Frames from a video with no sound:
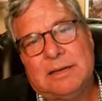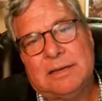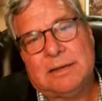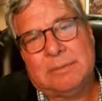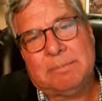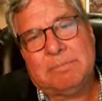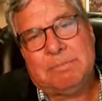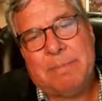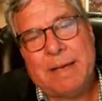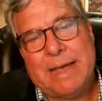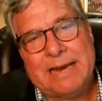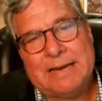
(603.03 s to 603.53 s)

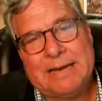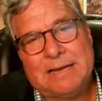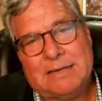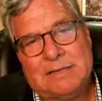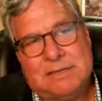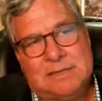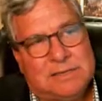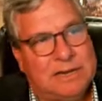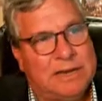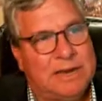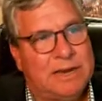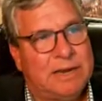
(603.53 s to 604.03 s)
beta
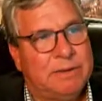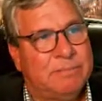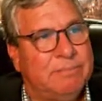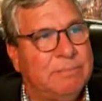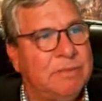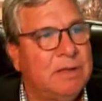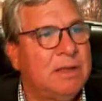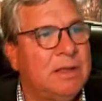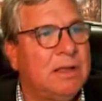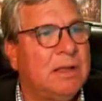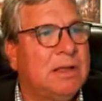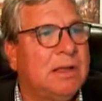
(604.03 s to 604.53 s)
z.
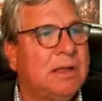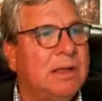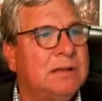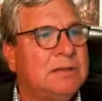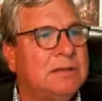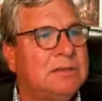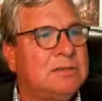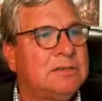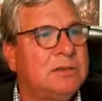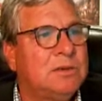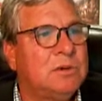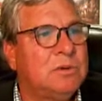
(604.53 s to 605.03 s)

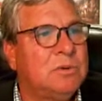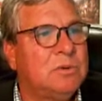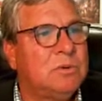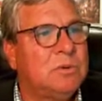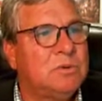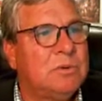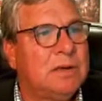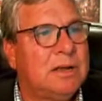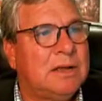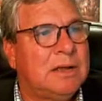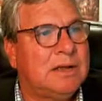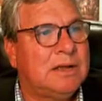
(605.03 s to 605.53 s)

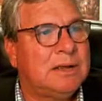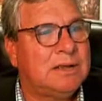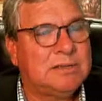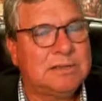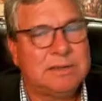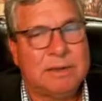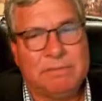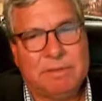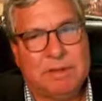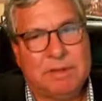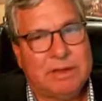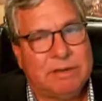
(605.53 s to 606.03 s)
And
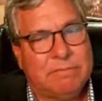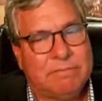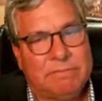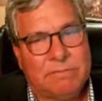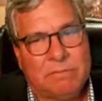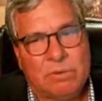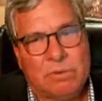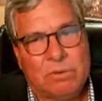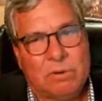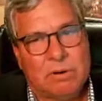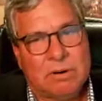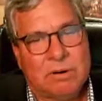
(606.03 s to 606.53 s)
same thing
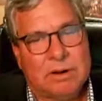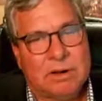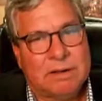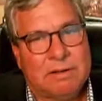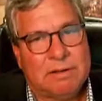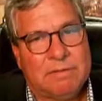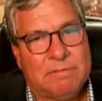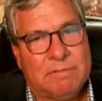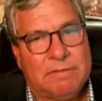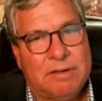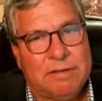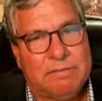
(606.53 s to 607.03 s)
for
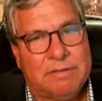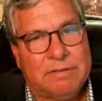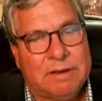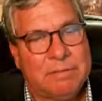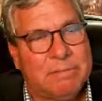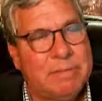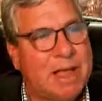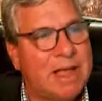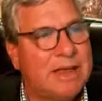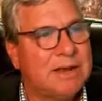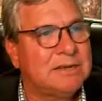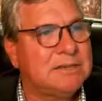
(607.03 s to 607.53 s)
V
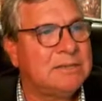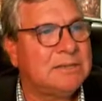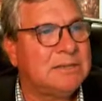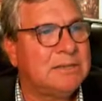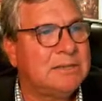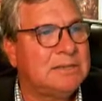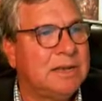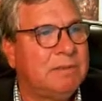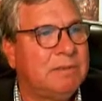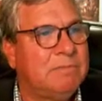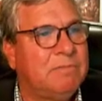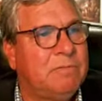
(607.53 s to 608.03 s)
minus, the
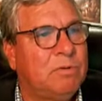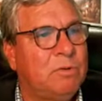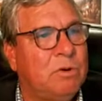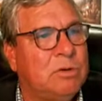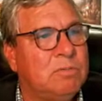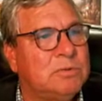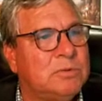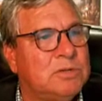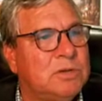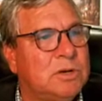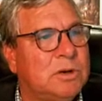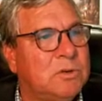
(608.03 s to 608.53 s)
same
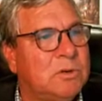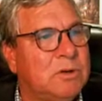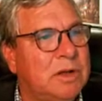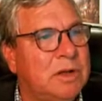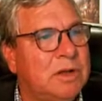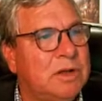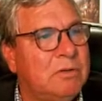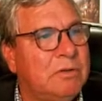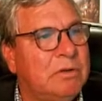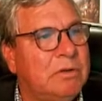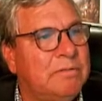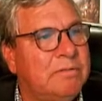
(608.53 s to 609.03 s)
form. So
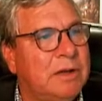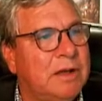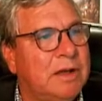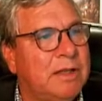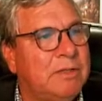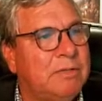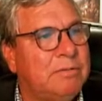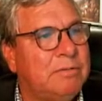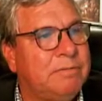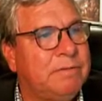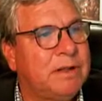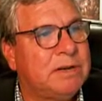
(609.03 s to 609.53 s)
we find
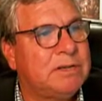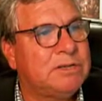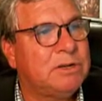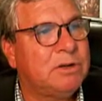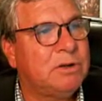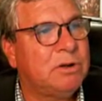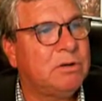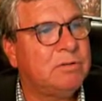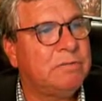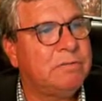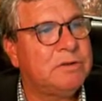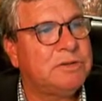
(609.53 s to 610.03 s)
the reflection
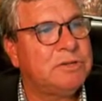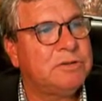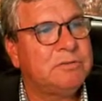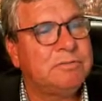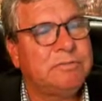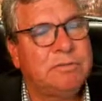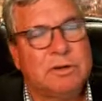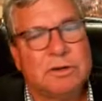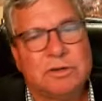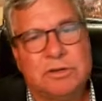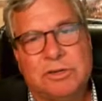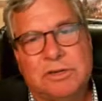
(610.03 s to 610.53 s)
coefficient
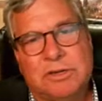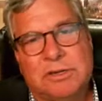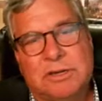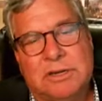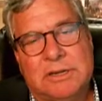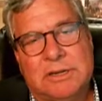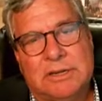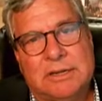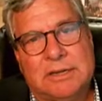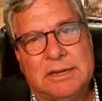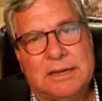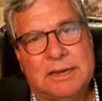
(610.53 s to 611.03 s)
function
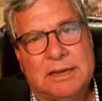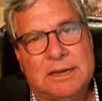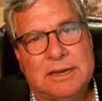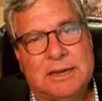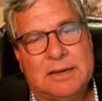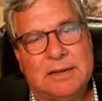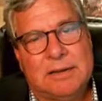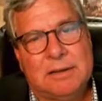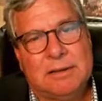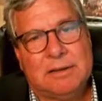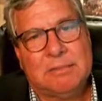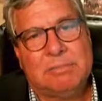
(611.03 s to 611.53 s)
and the
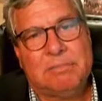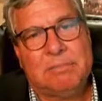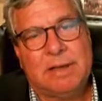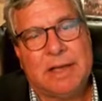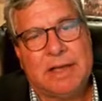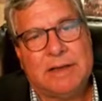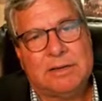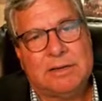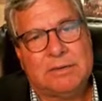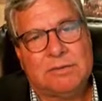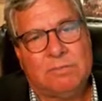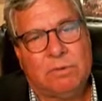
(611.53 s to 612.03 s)

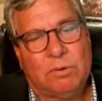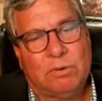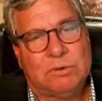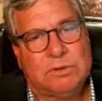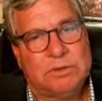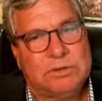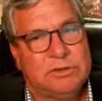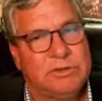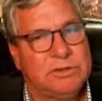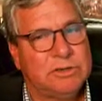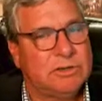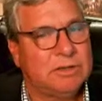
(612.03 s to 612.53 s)
minus
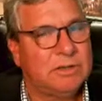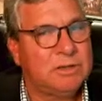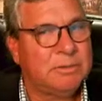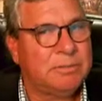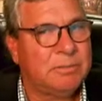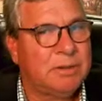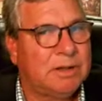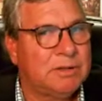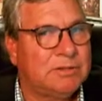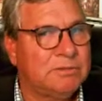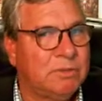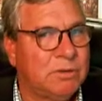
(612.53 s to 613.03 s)
voltage and the
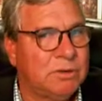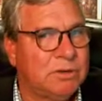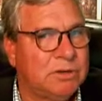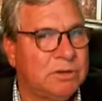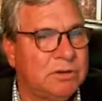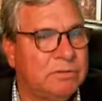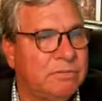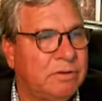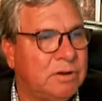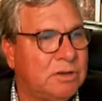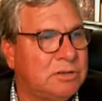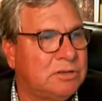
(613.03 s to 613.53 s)
plus
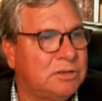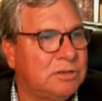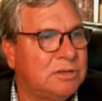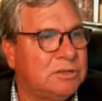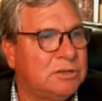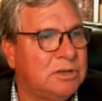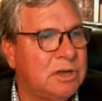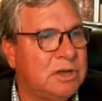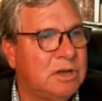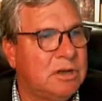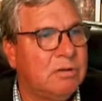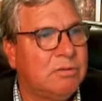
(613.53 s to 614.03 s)
voltage
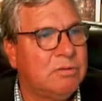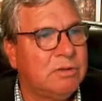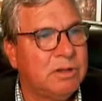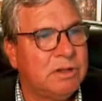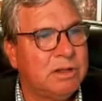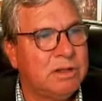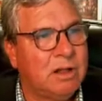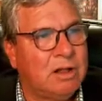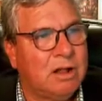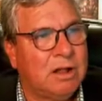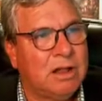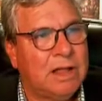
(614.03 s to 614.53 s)
functions really
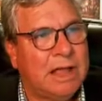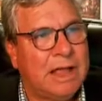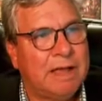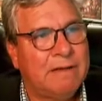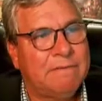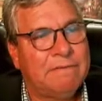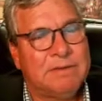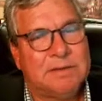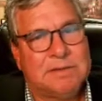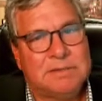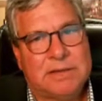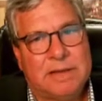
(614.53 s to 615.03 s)
all
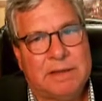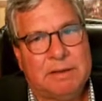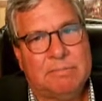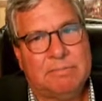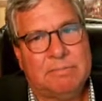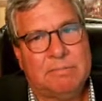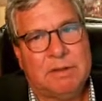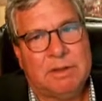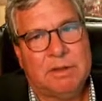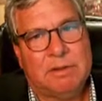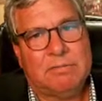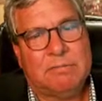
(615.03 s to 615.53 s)
have the
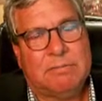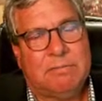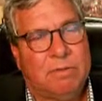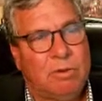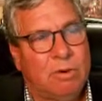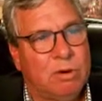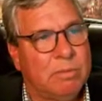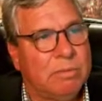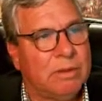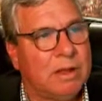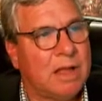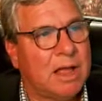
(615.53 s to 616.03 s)
same
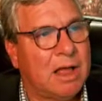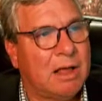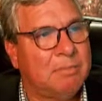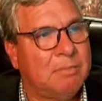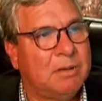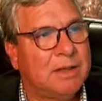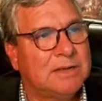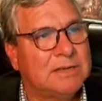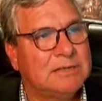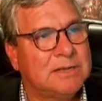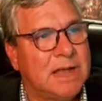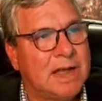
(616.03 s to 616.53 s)
form, a
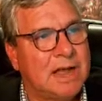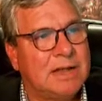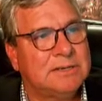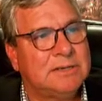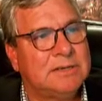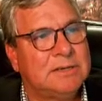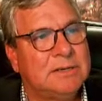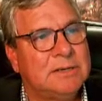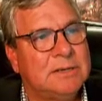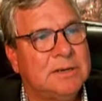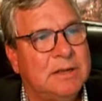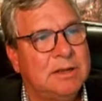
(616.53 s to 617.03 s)
complex
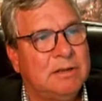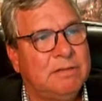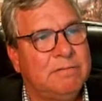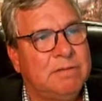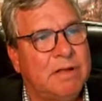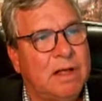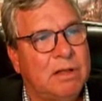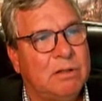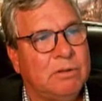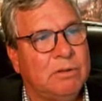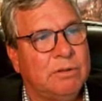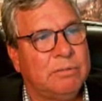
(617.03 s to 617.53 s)
constant
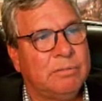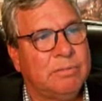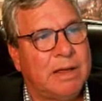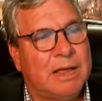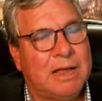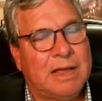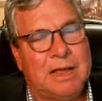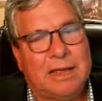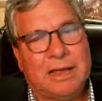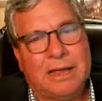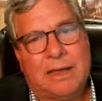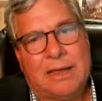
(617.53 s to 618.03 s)
followed
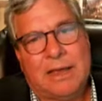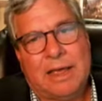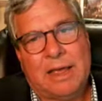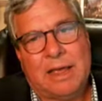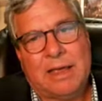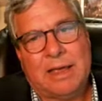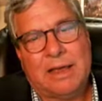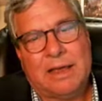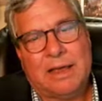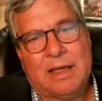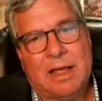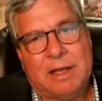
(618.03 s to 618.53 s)
by
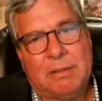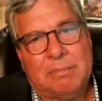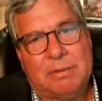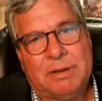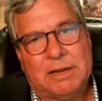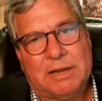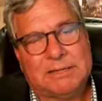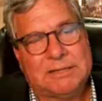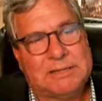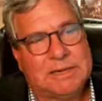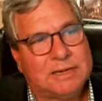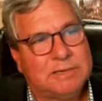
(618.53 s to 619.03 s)
a
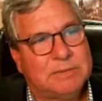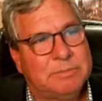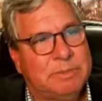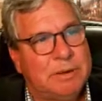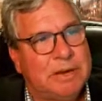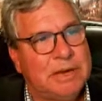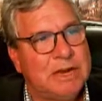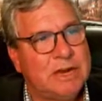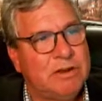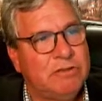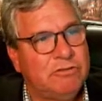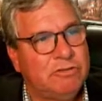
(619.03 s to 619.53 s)
complex
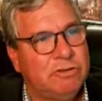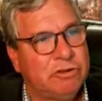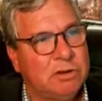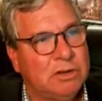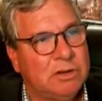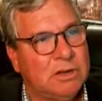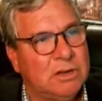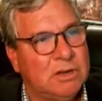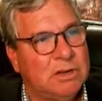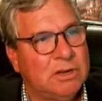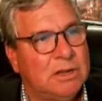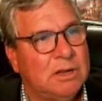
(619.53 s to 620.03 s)

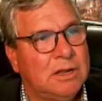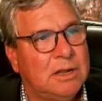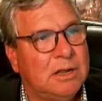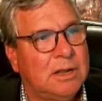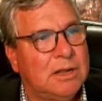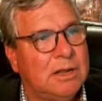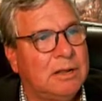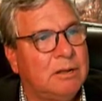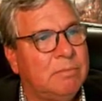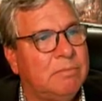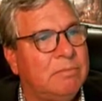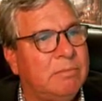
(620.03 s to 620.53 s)
exponential
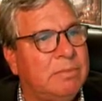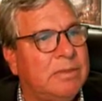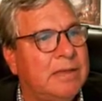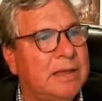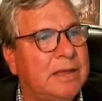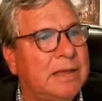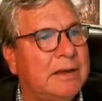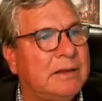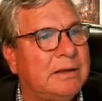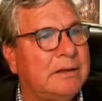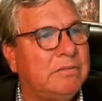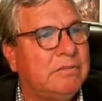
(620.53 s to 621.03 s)

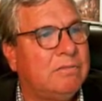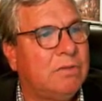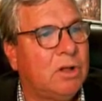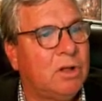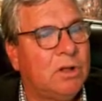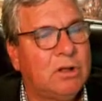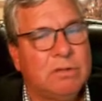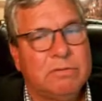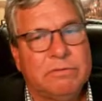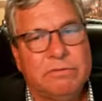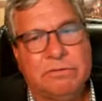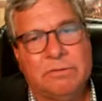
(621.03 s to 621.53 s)
that
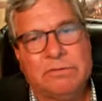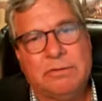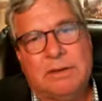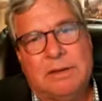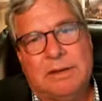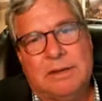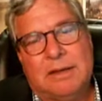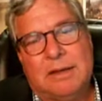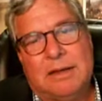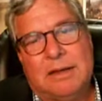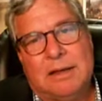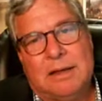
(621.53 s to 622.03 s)
involves
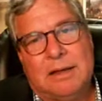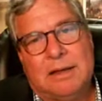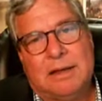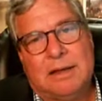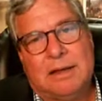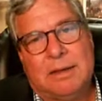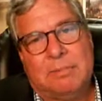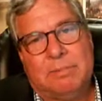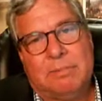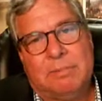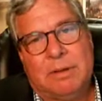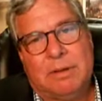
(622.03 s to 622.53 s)

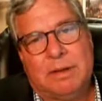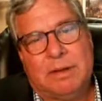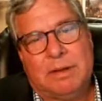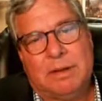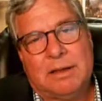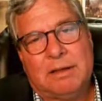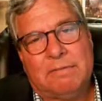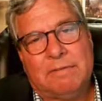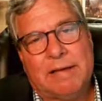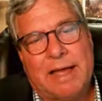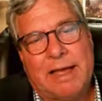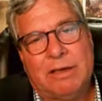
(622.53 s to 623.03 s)

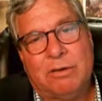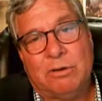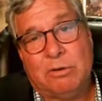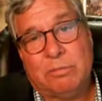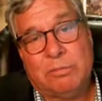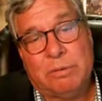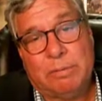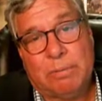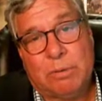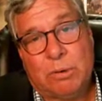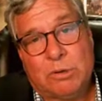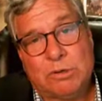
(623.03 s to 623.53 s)
a value
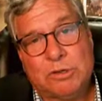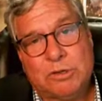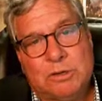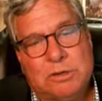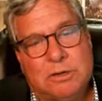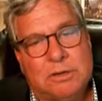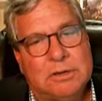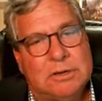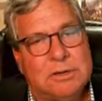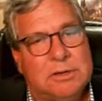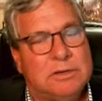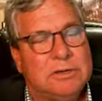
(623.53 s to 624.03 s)

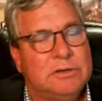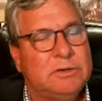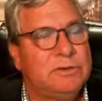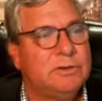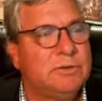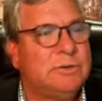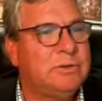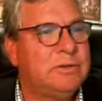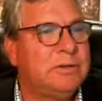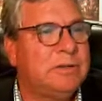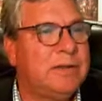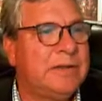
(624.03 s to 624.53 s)
proportional
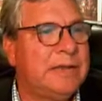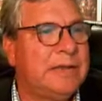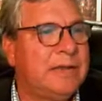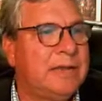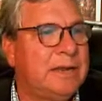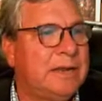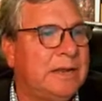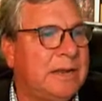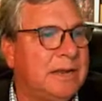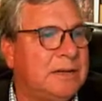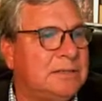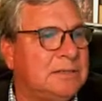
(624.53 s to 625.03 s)
to the
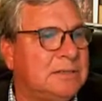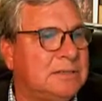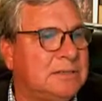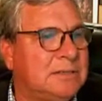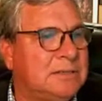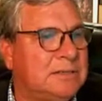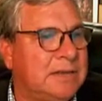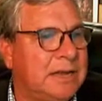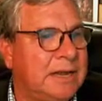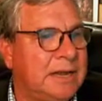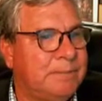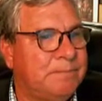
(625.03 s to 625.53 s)
index
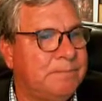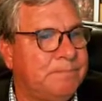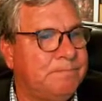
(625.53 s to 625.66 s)
z.